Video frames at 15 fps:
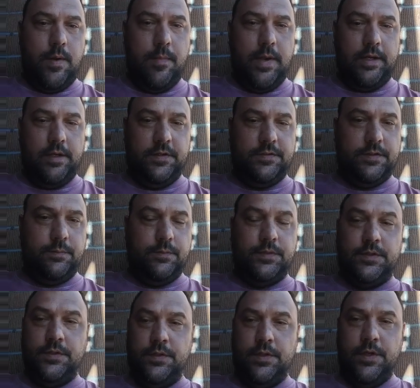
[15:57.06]

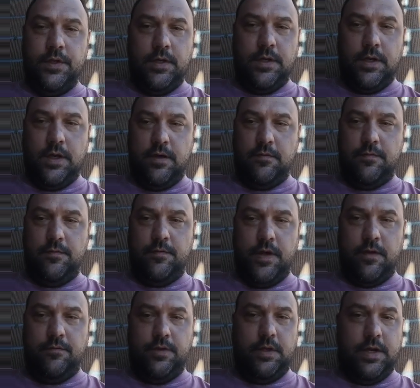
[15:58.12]
mechanisms
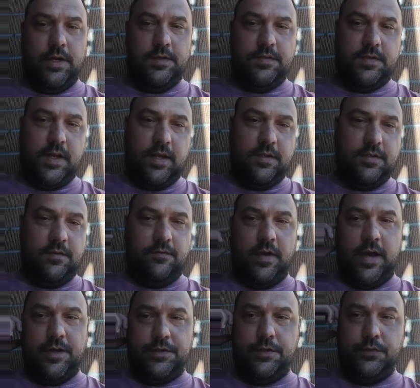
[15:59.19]
of the United States and
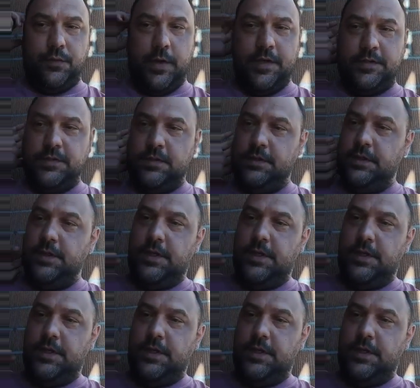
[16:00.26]
fascist West.